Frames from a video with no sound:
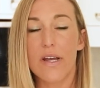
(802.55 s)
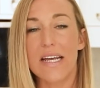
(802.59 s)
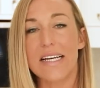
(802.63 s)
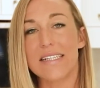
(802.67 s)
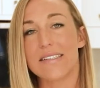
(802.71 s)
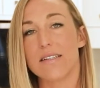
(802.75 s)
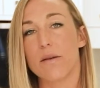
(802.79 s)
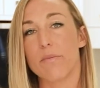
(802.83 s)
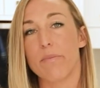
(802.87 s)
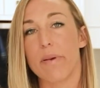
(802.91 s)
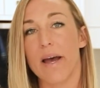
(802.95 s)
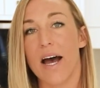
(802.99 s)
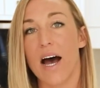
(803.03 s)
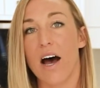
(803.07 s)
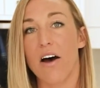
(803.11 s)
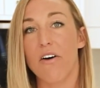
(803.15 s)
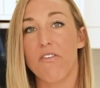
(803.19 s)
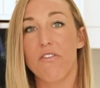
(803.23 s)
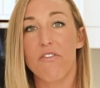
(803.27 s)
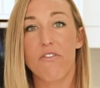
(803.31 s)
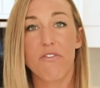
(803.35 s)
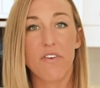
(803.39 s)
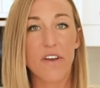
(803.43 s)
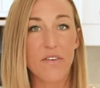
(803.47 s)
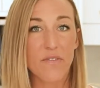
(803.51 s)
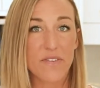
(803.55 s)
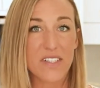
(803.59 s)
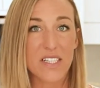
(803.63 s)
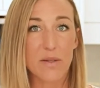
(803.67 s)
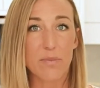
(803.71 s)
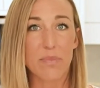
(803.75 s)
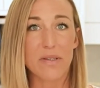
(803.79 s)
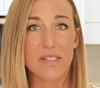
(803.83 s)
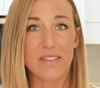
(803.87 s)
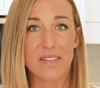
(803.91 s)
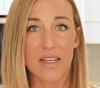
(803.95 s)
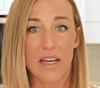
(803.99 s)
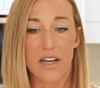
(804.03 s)
is about
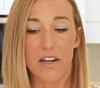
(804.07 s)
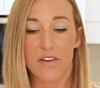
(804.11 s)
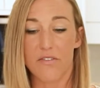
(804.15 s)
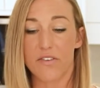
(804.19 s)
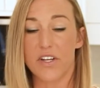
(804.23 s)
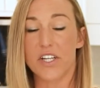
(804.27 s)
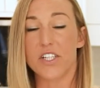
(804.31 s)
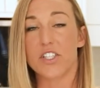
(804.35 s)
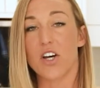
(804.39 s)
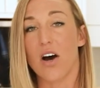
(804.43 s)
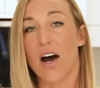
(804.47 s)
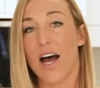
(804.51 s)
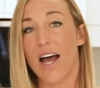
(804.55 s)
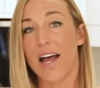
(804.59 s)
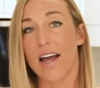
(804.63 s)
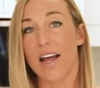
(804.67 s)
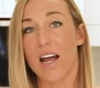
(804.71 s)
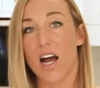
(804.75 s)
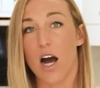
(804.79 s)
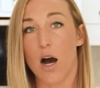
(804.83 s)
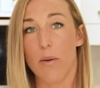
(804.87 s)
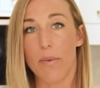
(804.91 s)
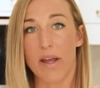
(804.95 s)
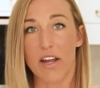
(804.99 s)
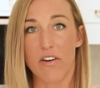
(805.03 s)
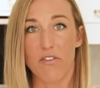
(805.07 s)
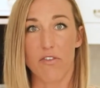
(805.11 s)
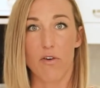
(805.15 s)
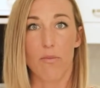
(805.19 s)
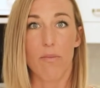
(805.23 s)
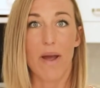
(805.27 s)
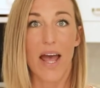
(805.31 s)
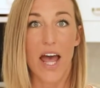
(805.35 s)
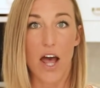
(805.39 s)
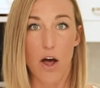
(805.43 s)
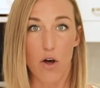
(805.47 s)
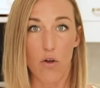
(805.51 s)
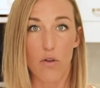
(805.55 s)
50% of your diet coming from
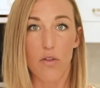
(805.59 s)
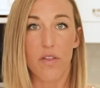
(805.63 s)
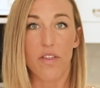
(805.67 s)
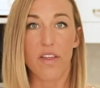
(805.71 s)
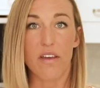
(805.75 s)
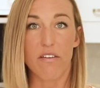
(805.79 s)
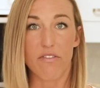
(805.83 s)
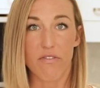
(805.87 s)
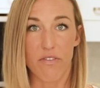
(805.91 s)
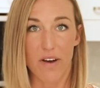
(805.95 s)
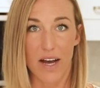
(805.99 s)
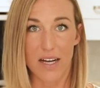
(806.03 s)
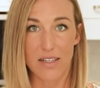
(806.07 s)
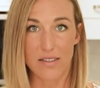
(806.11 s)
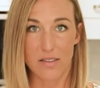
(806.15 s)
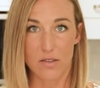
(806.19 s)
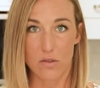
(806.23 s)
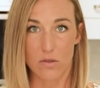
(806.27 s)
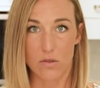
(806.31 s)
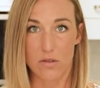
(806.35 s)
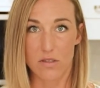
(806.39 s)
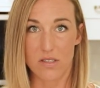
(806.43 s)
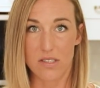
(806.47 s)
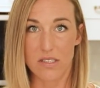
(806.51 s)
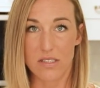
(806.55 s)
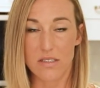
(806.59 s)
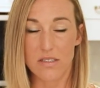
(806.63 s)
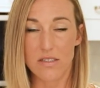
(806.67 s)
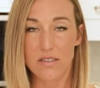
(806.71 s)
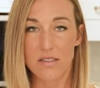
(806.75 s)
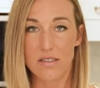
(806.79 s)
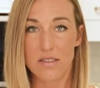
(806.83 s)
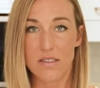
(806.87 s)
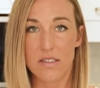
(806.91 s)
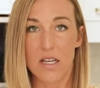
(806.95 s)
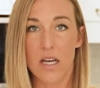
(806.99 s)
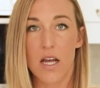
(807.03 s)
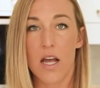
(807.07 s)
healthy fat
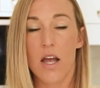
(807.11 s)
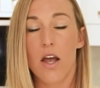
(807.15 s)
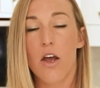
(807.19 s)
sources,